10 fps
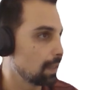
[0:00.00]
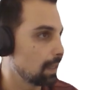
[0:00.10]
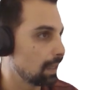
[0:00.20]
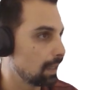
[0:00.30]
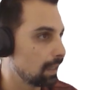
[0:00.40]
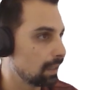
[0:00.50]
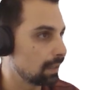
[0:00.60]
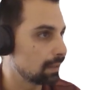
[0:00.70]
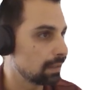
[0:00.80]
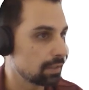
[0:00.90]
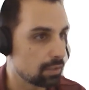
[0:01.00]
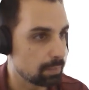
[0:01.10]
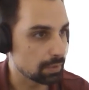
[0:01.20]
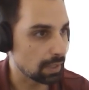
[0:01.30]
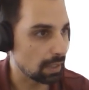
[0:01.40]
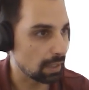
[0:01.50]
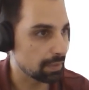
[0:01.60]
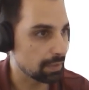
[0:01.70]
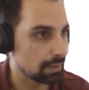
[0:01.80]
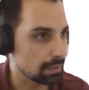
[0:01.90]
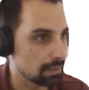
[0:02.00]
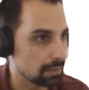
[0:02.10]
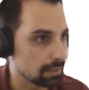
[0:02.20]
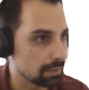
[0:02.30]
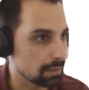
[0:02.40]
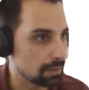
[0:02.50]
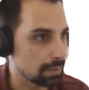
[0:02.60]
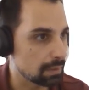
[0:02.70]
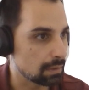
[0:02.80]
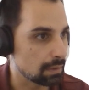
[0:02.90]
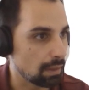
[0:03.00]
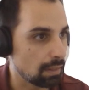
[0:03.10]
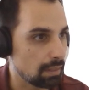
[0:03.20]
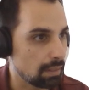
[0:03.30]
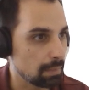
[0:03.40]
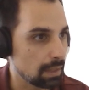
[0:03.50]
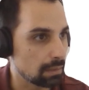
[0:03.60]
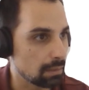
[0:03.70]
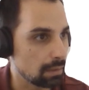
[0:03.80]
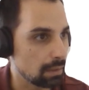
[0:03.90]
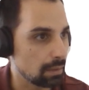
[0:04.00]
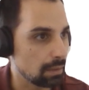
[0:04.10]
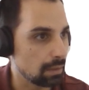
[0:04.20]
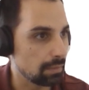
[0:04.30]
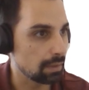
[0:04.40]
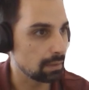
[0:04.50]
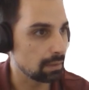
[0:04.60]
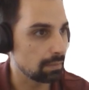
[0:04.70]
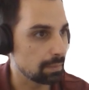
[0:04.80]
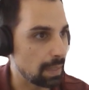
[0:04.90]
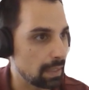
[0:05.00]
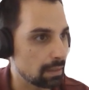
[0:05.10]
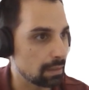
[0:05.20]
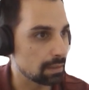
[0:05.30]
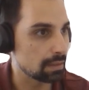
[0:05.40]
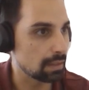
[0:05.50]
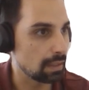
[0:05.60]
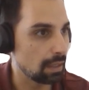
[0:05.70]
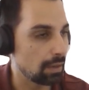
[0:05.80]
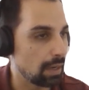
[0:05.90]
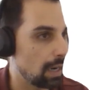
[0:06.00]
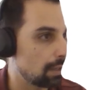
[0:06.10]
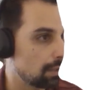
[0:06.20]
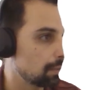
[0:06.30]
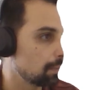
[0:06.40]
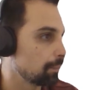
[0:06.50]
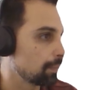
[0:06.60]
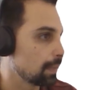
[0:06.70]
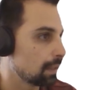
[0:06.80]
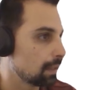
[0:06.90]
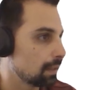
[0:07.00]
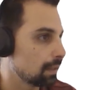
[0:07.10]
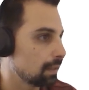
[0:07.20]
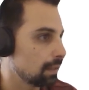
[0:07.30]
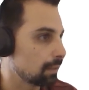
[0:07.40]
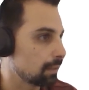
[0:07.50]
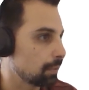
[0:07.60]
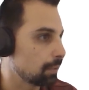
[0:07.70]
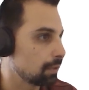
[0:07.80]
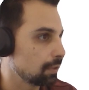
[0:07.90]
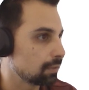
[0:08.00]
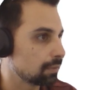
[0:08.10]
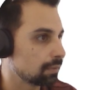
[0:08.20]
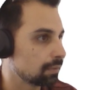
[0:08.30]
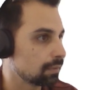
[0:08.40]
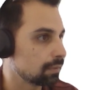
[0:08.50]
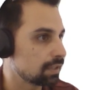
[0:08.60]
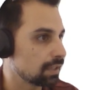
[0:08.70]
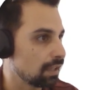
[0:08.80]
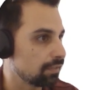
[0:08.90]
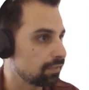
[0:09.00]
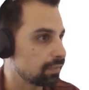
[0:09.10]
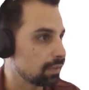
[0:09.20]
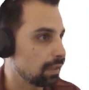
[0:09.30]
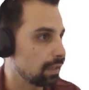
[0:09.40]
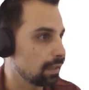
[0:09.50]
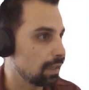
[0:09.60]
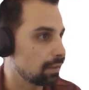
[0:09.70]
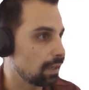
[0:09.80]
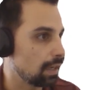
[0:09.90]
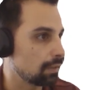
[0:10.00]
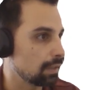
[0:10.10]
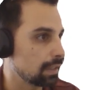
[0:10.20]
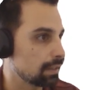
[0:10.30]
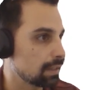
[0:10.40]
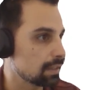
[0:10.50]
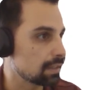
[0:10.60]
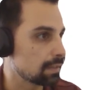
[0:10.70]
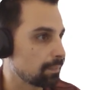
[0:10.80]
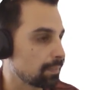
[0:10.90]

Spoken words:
Let's suppose I have here, it's going to be a little bit thick, but never mind. This is another arrow, like pointing to itself, another arrow like this.